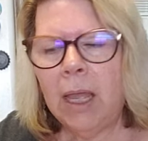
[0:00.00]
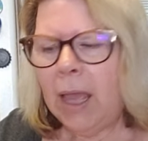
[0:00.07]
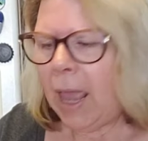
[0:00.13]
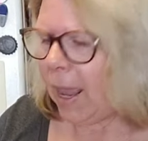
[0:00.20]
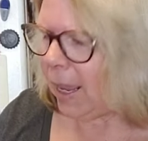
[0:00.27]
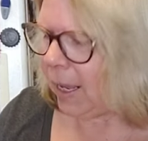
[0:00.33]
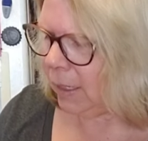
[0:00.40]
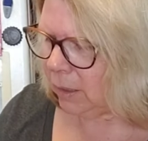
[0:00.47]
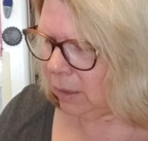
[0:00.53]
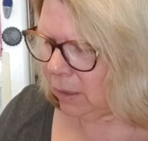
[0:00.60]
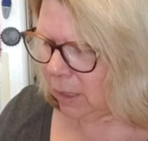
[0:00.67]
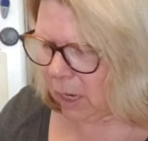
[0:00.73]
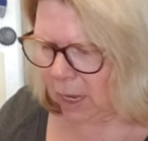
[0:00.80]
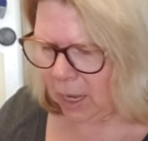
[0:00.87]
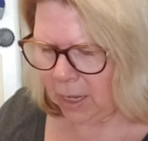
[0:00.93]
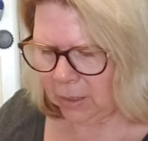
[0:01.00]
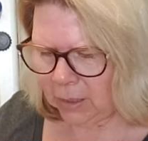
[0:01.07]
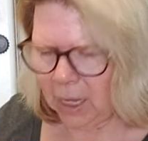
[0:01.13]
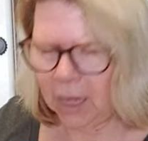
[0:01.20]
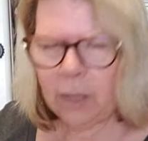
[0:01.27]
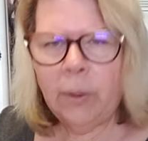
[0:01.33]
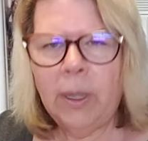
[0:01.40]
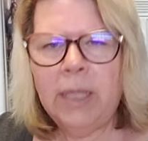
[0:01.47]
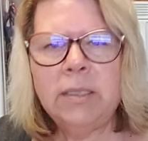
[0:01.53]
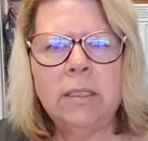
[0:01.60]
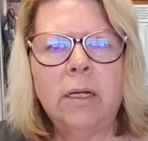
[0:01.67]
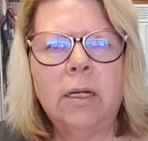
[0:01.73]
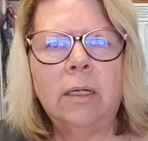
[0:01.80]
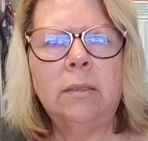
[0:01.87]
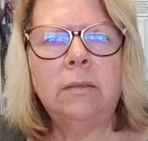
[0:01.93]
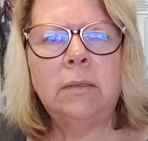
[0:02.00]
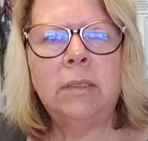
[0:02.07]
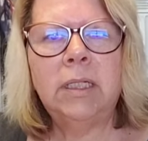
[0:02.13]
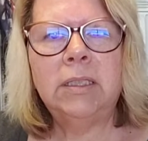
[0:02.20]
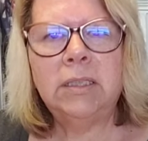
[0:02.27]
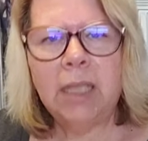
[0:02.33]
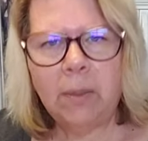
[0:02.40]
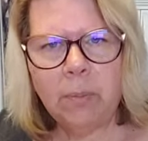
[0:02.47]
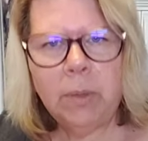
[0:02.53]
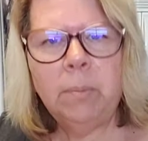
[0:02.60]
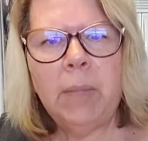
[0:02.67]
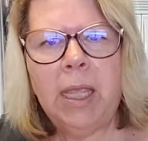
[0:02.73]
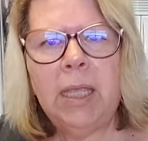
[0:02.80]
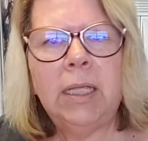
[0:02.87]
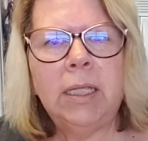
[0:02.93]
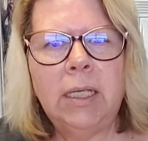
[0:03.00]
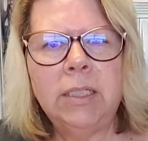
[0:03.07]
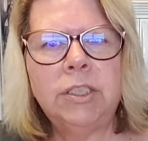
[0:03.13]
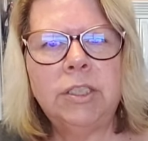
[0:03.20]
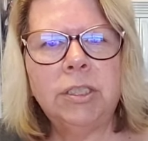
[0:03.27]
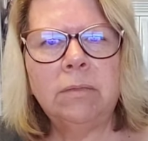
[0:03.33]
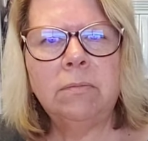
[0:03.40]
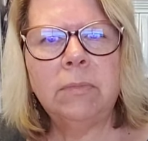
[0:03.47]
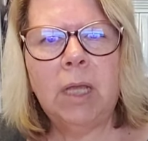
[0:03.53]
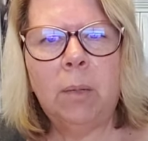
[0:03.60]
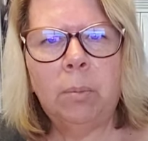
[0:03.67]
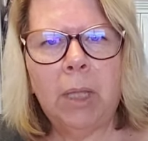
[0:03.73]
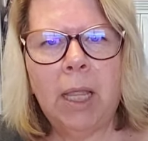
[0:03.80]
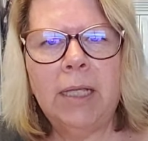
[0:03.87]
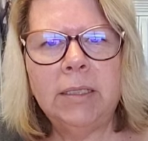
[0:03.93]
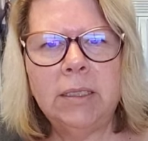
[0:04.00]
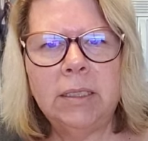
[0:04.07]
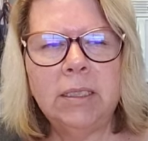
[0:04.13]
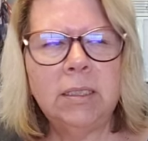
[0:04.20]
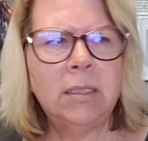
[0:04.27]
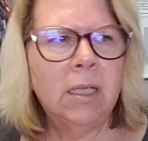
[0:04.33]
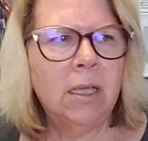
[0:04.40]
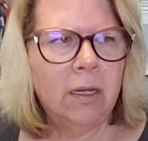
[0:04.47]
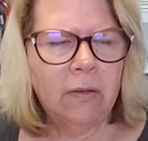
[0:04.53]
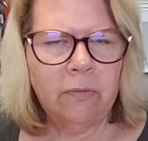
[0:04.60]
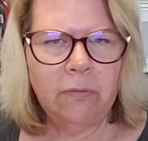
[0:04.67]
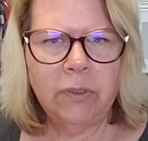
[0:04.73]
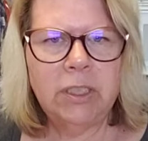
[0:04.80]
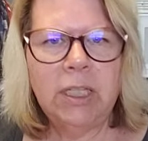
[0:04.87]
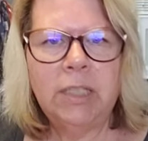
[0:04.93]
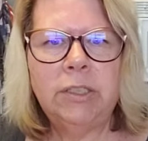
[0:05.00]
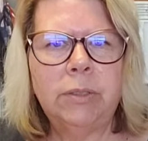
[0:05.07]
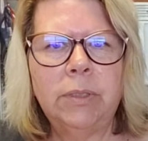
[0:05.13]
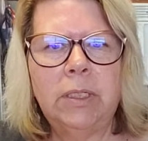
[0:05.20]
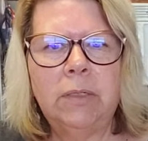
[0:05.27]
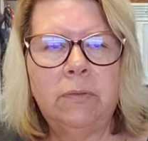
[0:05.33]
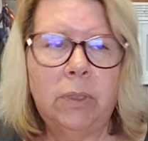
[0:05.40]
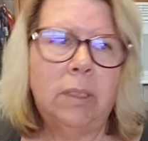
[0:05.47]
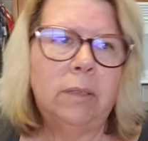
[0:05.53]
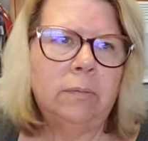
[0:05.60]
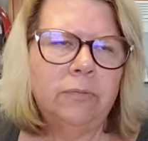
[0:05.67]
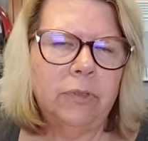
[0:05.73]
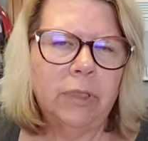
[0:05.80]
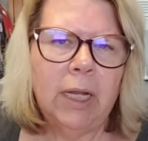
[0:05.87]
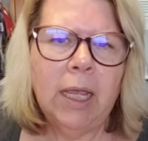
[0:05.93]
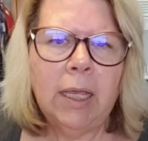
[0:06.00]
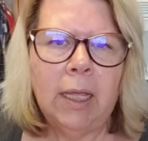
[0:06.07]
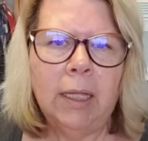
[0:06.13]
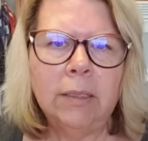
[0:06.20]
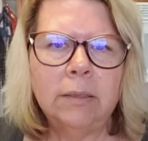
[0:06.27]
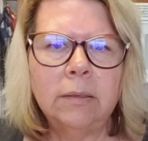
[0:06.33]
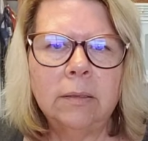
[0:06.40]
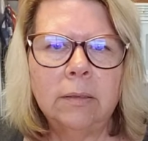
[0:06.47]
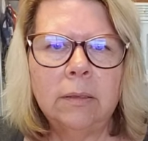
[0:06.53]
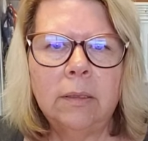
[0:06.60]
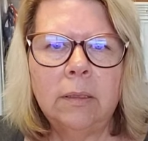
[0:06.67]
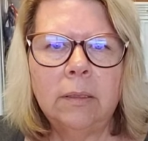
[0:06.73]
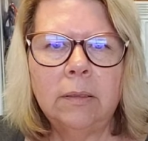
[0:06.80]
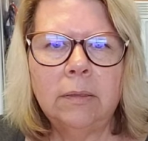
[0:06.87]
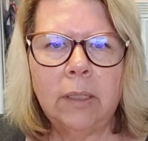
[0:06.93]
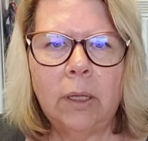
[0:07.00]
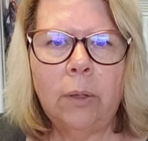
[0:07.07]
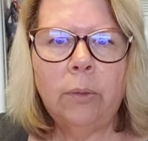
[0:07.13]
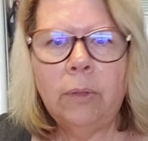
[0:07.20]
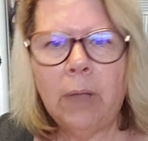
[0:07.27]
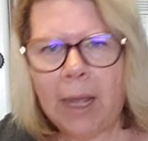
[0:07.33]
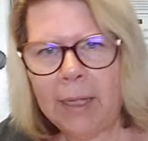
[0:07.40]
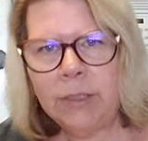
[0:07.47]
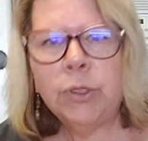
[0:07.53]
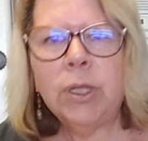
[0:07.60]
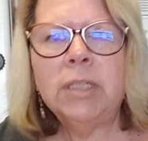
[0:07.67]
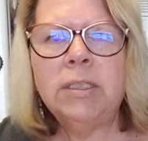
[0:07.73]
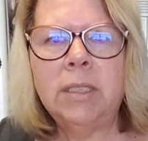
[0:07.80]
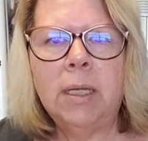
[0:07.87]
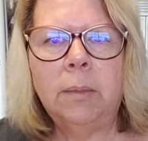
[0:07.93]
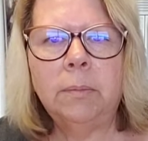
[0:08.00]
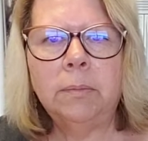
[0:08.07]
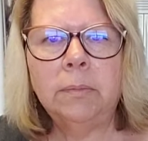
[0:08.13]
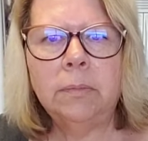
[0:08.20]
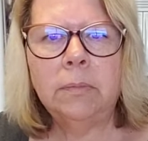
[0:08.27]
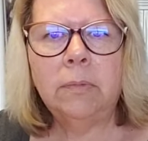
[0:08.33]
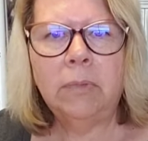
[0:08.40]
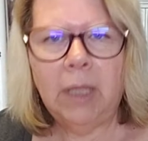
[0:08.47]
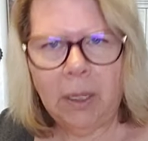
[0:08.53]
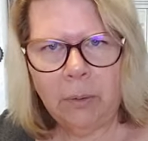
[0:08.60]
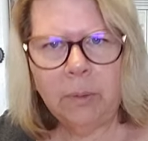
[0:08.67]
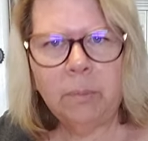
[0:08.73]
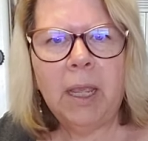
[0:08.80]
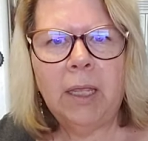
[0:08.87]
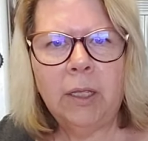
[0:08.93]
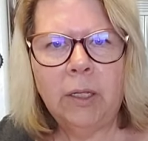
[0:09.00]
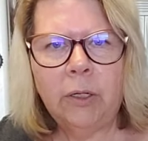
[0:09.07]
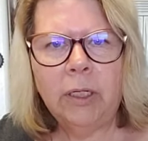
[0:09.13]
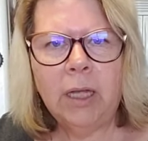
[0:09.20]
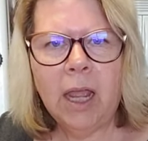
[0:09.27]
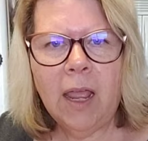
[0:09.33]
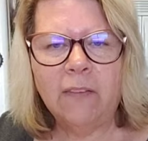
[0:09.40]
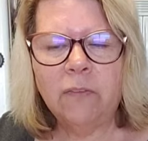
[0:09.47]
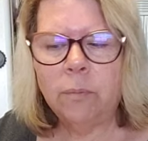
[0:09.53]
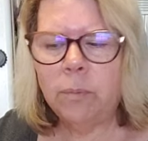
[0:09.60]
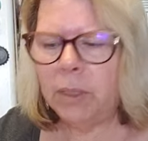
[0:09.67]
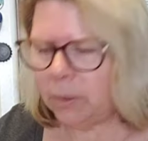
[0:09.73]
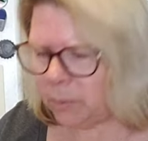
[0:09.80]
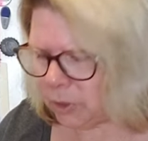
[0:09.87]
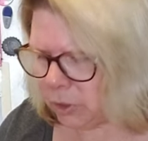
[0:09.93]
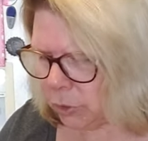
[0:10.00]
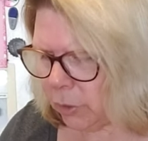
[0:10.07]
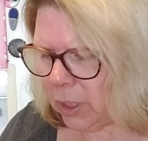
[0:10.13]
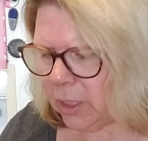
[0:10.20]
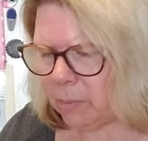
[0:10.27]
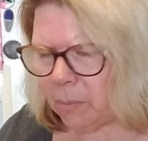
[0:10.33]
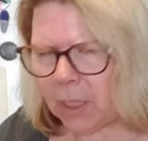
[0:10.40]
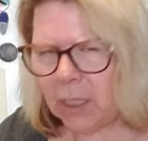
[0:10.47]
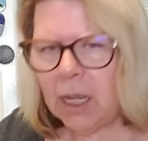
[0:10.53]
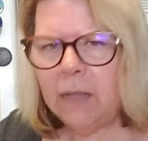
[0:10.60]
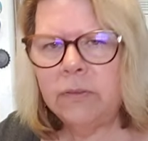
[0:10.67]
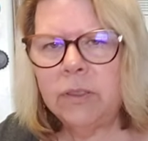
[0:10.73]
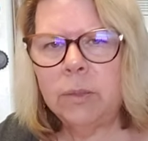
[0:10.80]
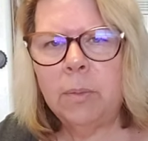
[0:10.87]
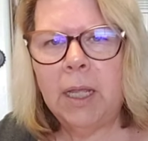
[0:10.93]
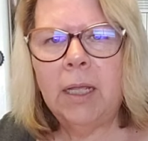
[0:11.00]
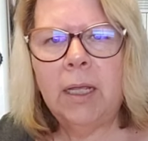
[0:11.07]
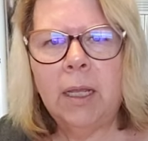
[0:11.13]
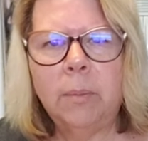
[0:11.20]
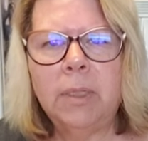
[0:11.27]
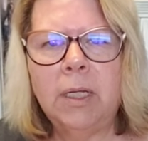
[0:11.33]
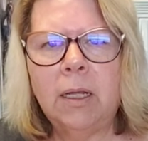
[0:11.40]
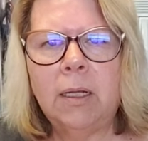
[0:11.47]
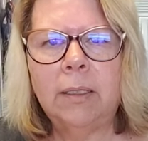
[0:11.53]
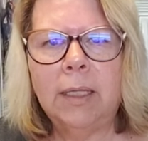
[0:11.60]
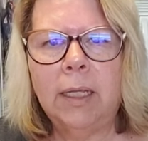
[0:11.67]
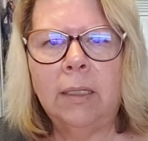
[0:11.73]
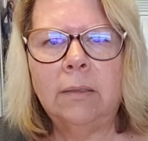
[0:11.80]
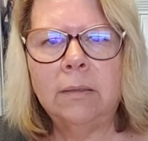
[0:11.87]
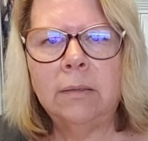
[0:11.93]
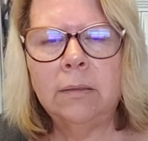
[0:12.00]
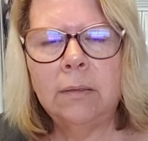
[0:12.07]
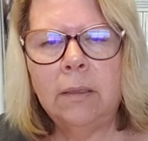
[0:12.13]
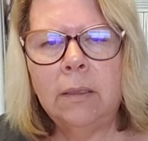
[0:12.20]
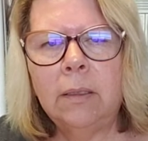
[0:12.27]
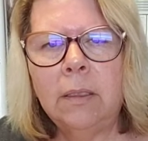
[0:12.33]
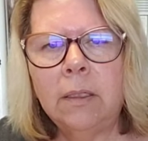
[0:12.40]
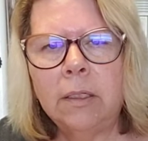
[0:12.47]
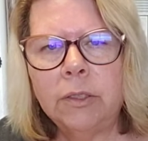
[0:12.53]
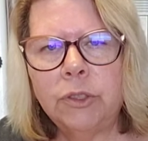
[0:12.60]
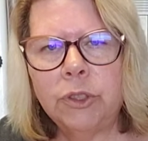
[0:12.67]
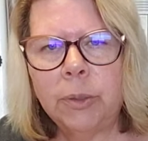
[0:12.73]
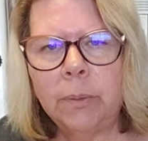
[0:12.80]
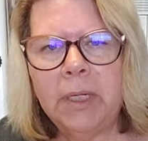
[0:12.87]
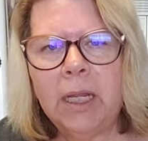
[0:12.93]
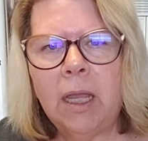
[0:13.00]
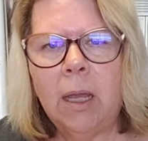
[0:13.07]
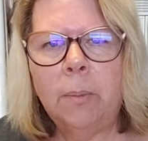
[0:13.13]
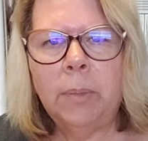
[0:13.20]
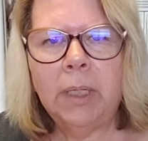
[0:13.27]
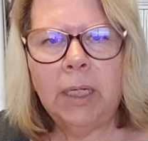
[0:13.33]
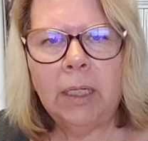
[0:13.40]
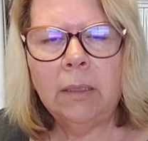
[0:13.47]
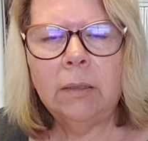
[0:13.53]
And I like Cuisinart because they've been making kitchen appliances for for decades. So I trust them. They would make a good knife. But the majority of my knives are by a company called Hinkles. They're a German company.